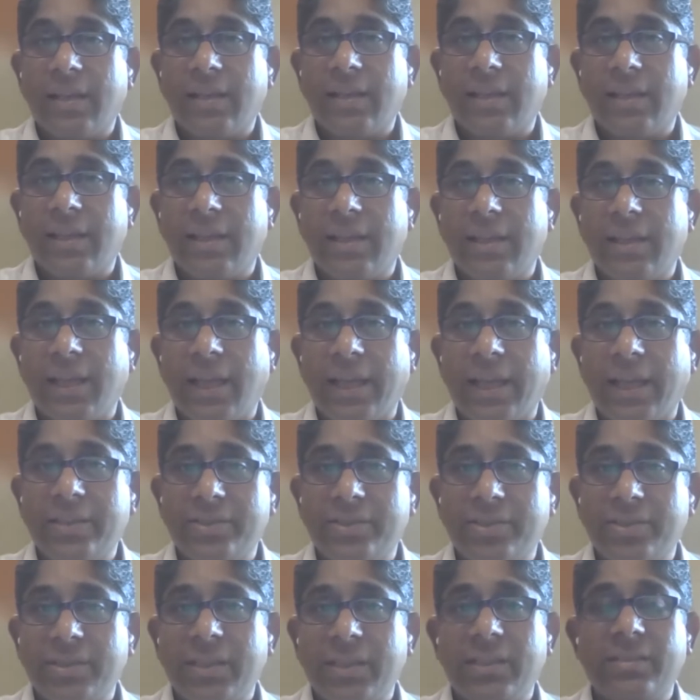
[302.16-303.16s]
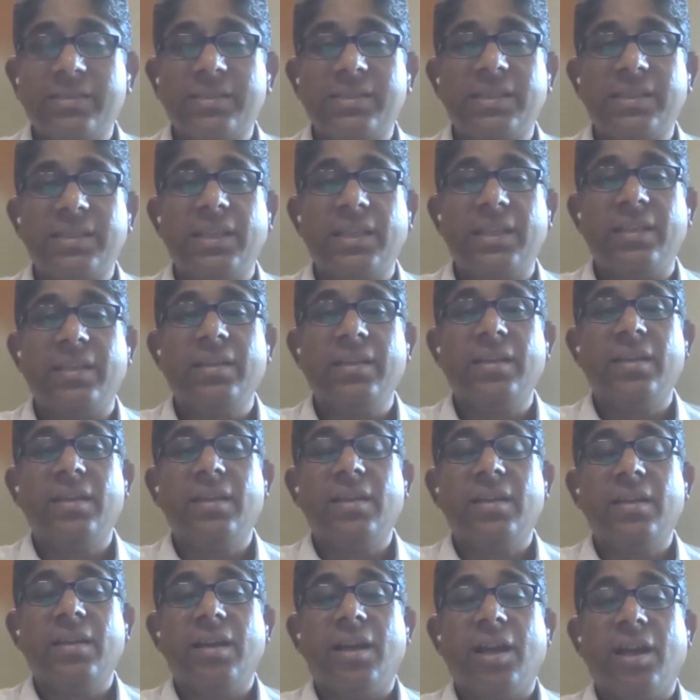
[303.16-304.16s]
can actually see
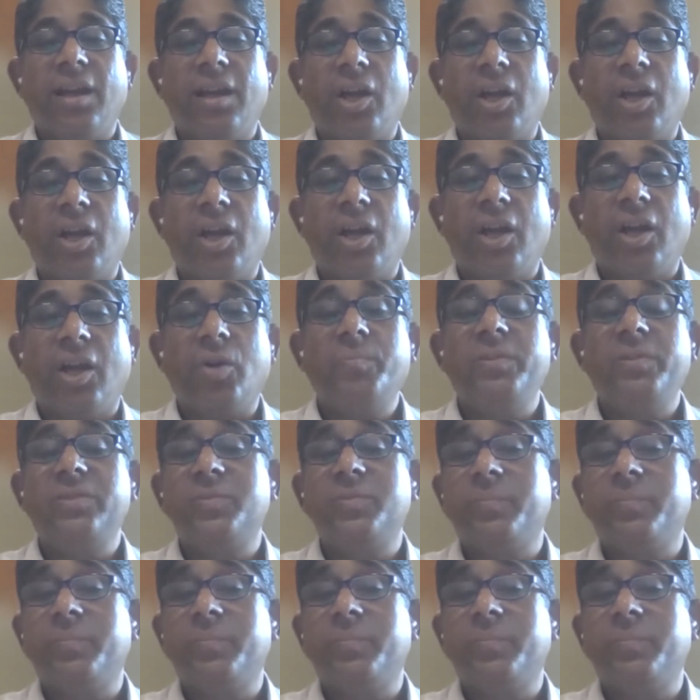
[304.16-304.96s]
how much